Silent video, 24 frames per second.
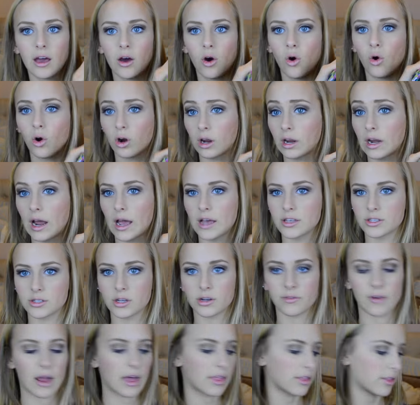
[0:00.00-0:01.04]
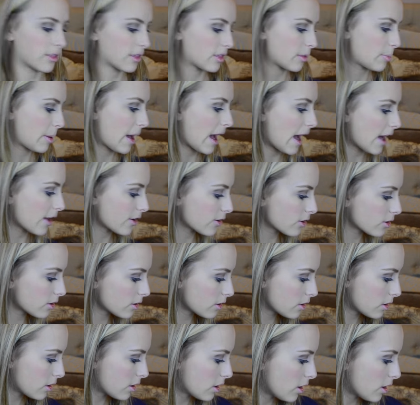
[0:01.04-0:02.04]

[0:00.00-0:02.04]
organizer rather than the pattern.